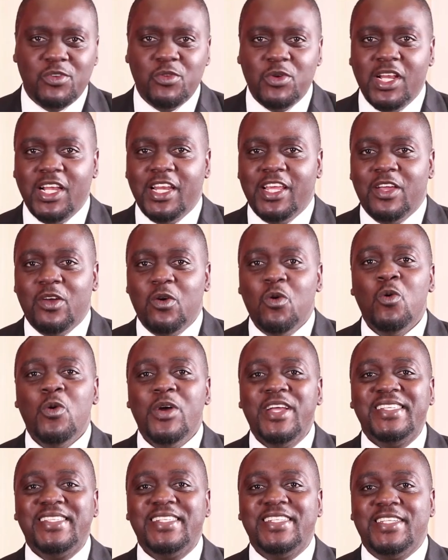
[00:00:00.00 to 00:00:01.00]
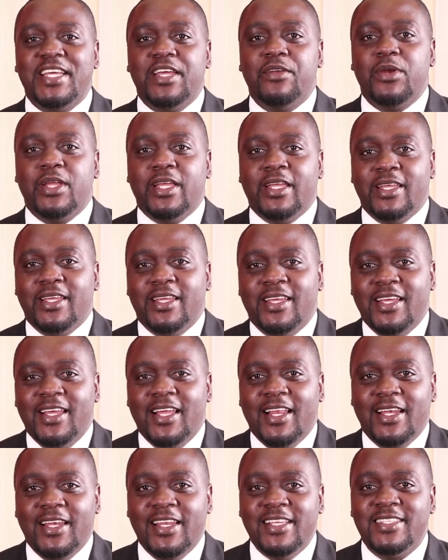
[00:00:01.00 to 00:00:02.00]
But really, who is Terry?
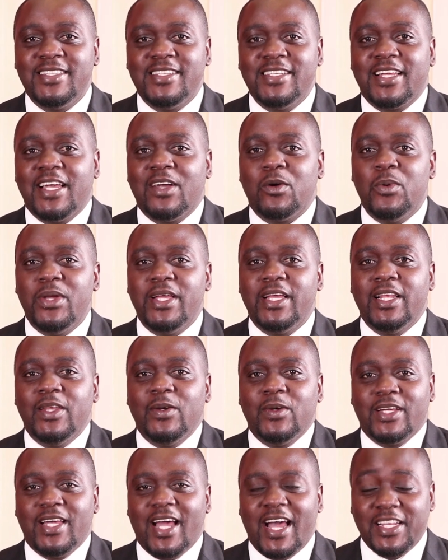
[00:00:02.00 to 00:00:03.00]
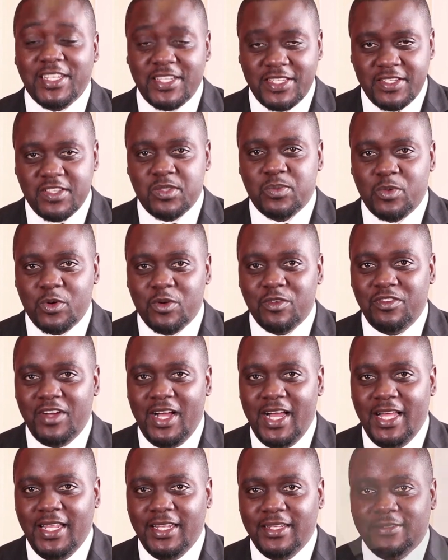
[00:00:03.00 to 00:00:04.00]
Let's take a quick look at his
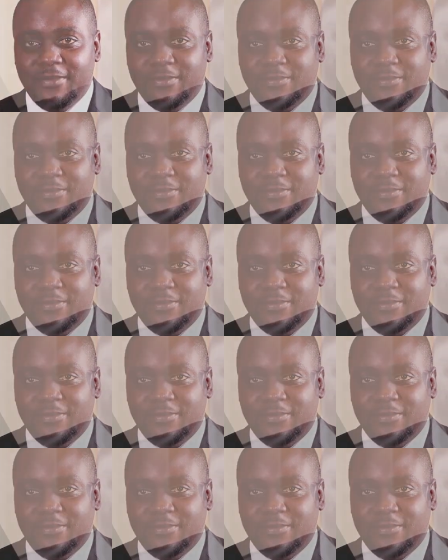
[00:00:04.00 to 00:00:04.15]
profile.